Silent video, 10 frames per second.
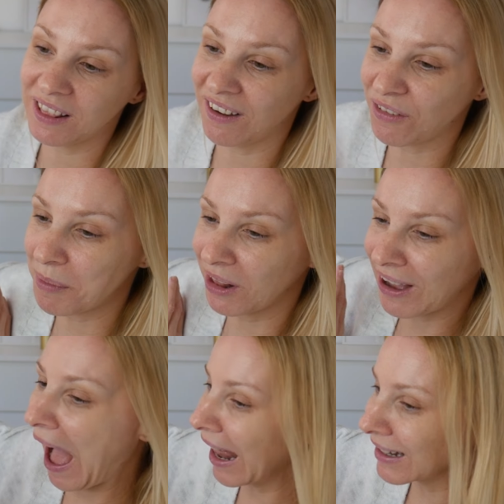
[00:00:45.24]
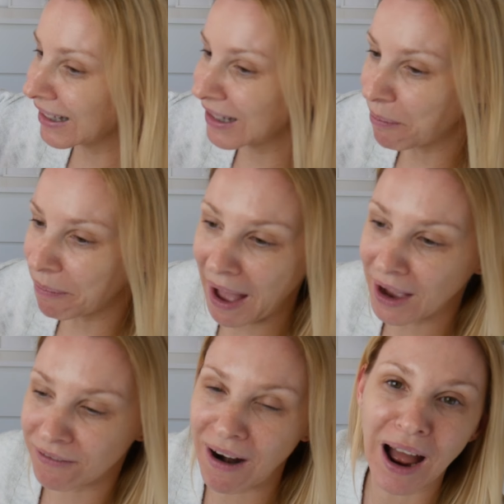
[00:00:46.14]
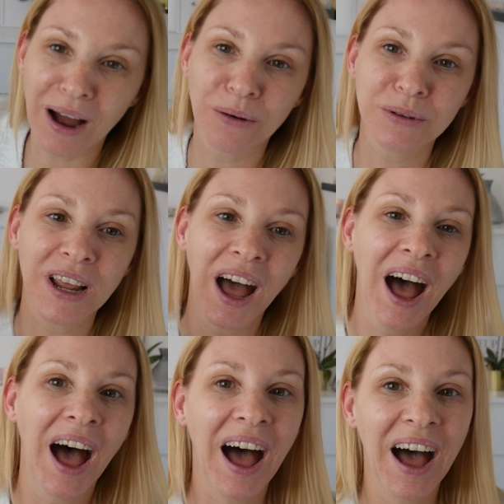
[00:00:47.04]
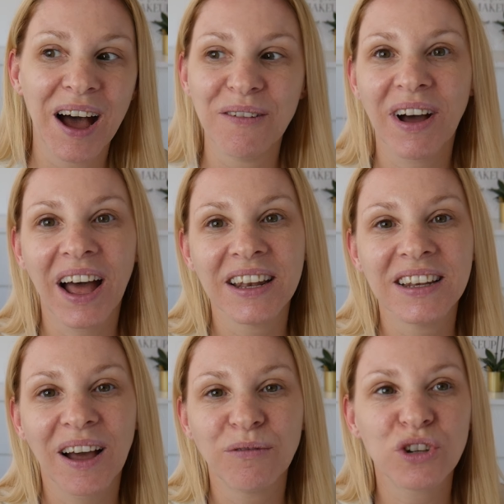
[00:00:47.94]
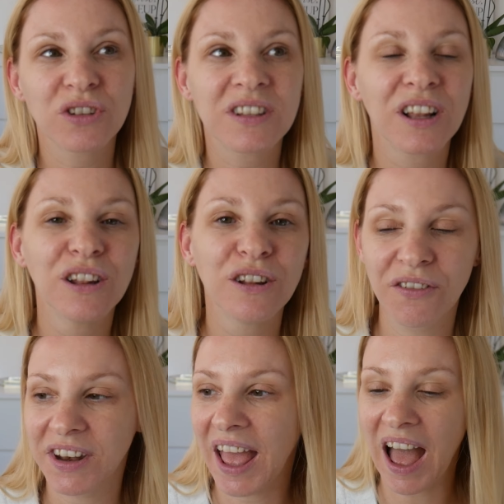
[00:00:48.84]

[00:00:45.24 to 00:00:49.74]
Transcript: I've got a little candle in the background, and I'm just loving it.